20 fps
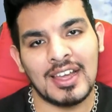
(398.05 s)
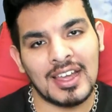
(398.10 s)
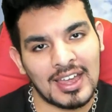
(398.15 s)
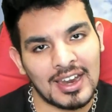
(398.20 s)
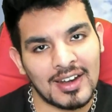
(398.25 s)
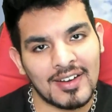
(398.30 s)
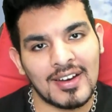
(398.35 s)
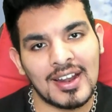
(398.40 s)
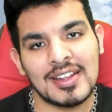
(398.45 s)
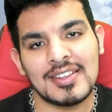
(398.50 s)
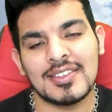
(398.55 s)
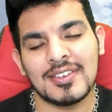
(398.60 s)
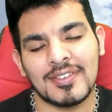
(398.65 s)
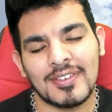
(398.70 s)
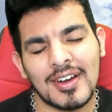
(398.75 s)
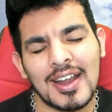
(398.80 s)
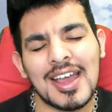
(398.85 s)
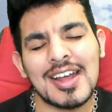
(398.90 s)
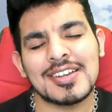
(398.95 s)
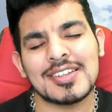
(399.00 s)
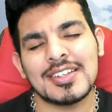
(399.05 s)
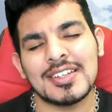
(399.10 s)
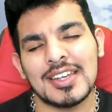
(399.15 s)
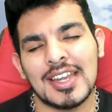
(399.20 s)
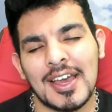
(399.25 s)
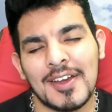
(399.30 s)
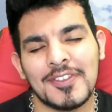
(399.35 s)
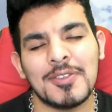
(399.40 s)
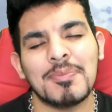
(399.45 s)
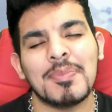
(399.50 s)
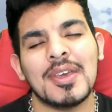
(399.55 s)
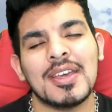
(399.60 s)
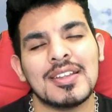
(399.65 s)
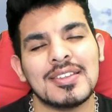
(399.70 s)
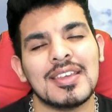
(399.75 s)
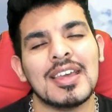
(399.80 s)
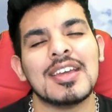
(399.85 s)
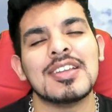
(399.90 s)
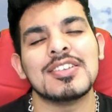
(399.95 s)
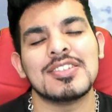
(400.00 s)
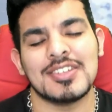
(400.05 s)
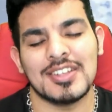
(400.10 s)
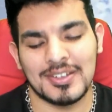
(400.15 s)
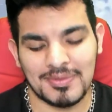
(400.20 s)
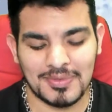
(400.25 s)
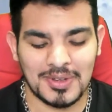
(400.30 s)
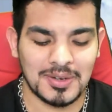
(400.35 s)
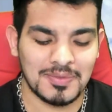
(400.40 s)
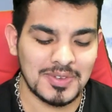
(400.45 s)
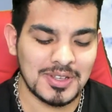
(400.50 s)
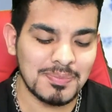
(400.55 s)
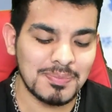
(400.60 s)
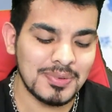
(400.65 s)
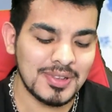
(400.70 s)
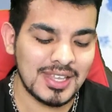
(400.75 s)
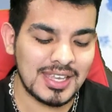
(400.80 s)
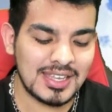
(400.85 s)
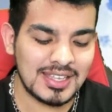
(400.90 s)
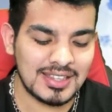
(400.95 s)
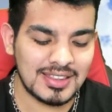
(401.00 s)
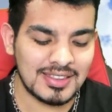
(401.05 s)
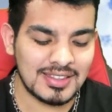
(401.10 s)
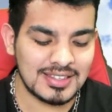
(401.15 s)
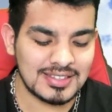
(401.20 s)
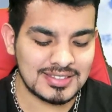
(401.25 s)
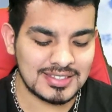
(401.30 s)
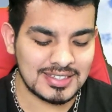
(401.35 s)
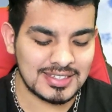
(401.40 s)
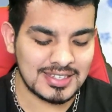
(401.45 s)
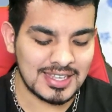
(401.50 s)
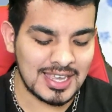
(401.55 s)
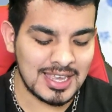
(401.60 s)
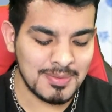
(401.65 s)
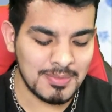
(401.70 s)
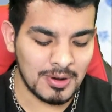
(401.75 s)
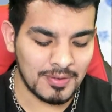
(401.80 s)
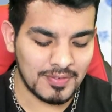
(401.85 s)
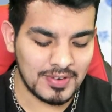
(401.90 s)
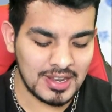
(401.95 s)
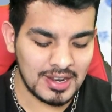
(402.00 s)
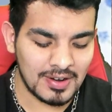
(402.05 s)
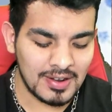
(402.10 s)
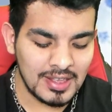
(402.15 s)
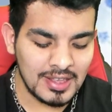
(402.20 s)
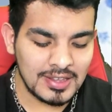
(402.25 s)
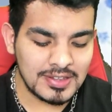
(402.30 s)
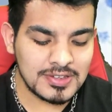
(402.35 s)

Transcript: Alright, so we're actually going to have to pay attention when we play this game over here.